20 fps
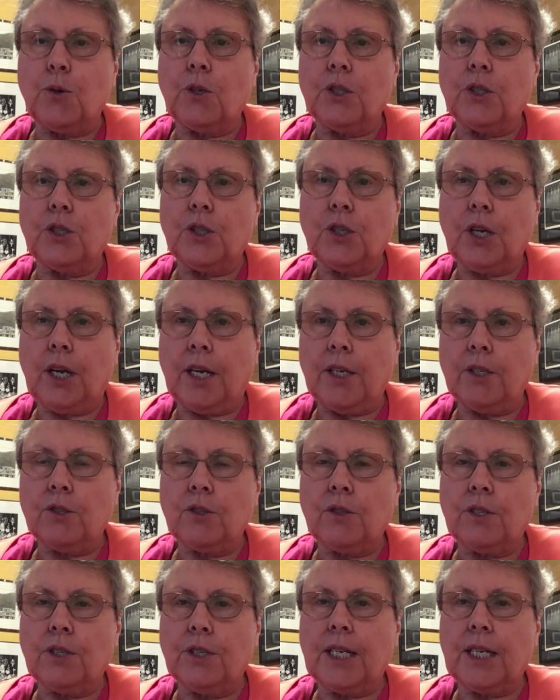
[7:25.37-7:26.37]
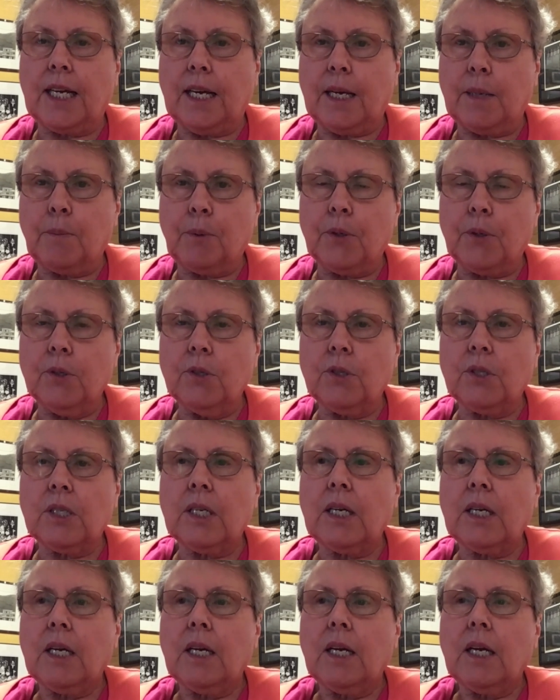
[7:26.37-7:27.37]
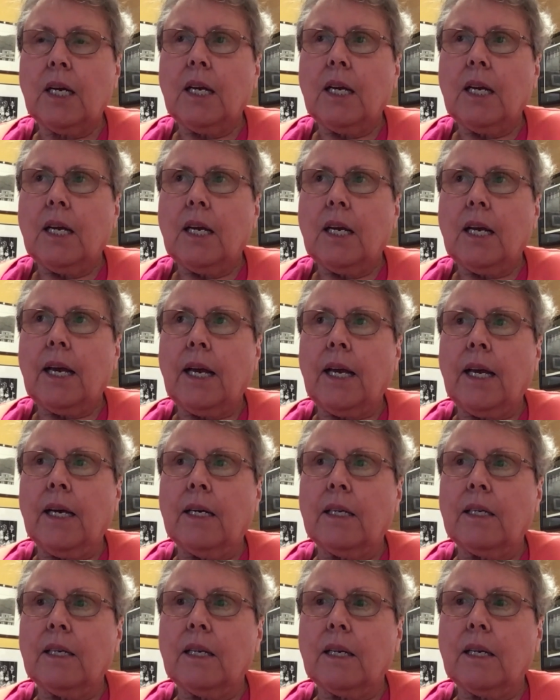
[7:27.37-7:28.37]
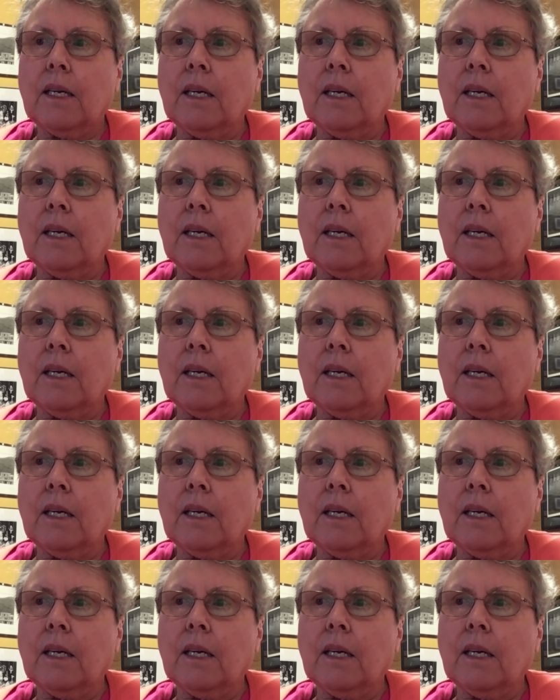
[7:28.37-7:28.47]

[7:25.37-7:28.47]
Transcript: could change their diapers. And